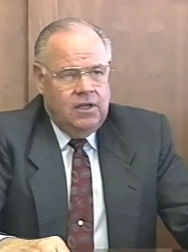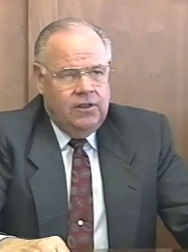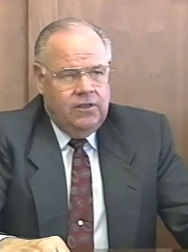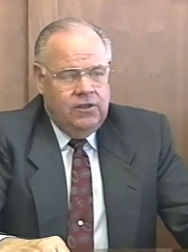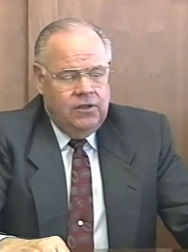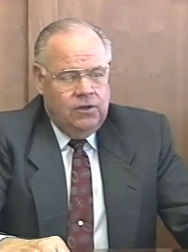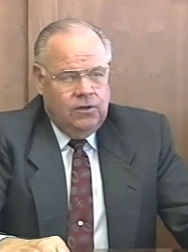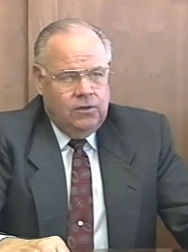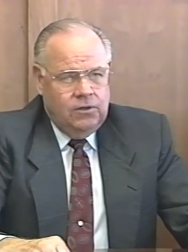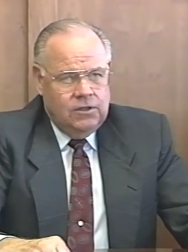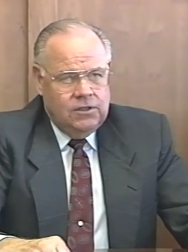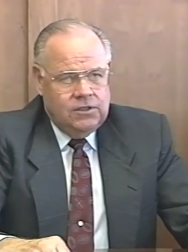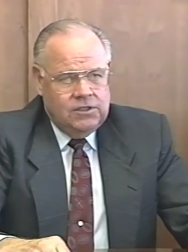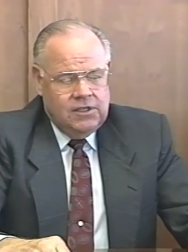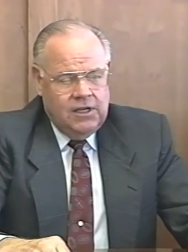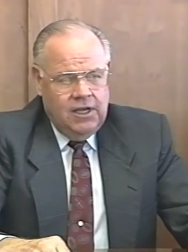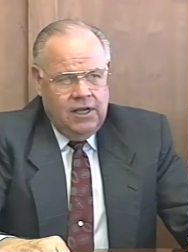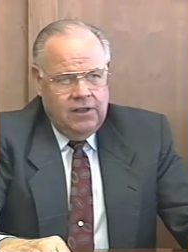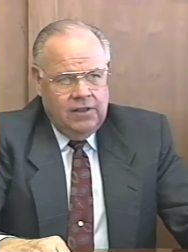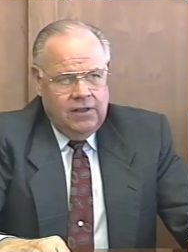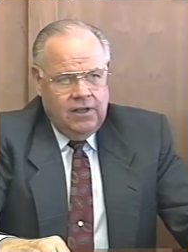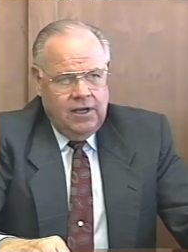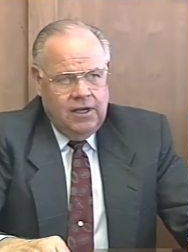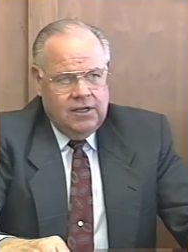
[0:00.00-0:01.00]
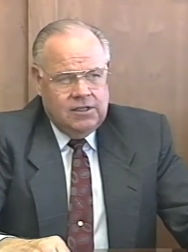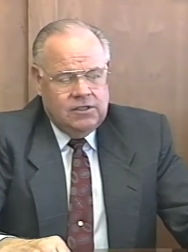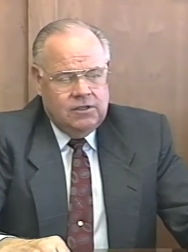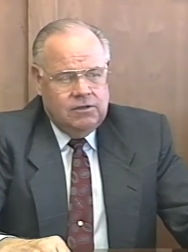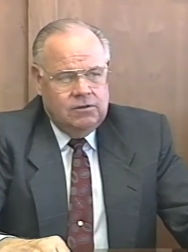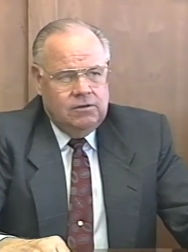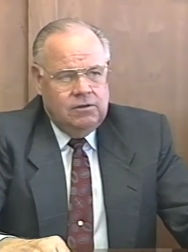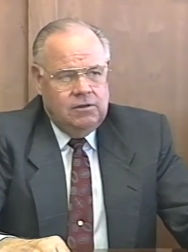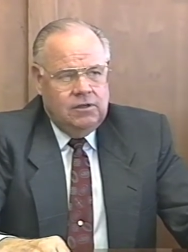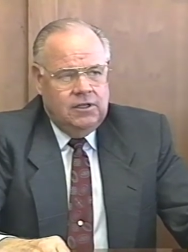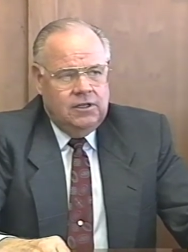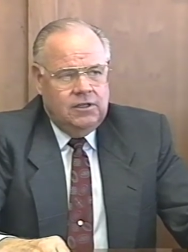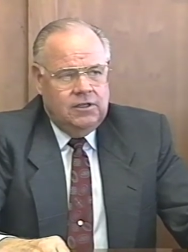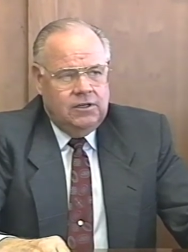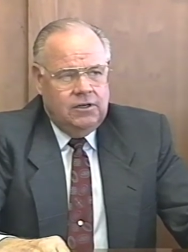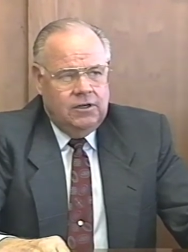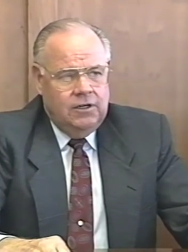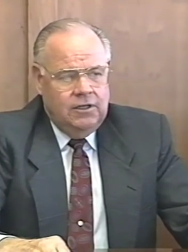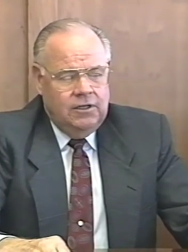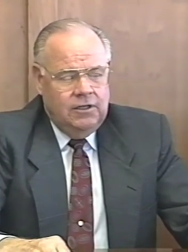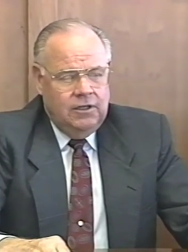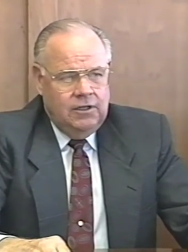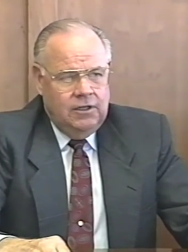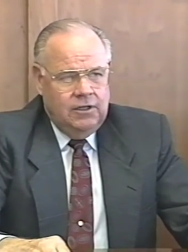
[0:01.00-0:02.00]
the old South High School, and
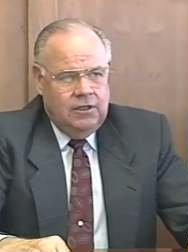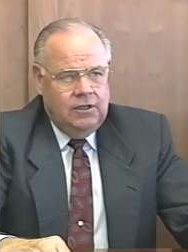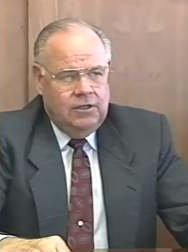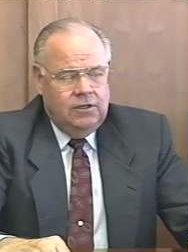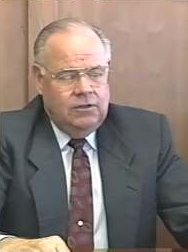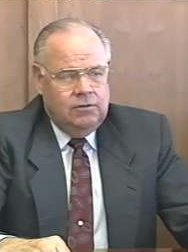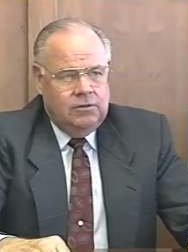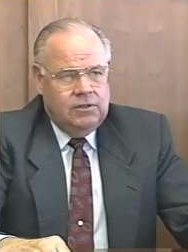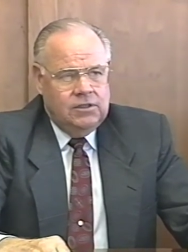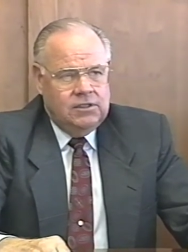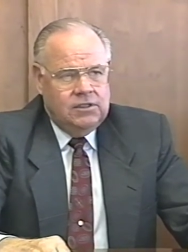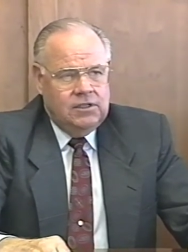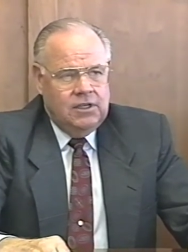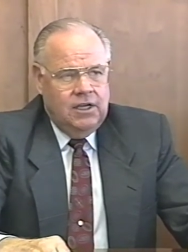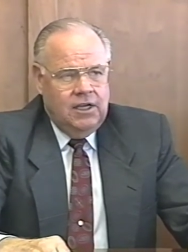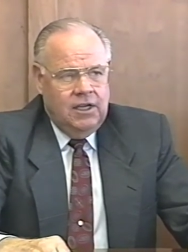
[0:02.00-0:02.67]
turning it into a,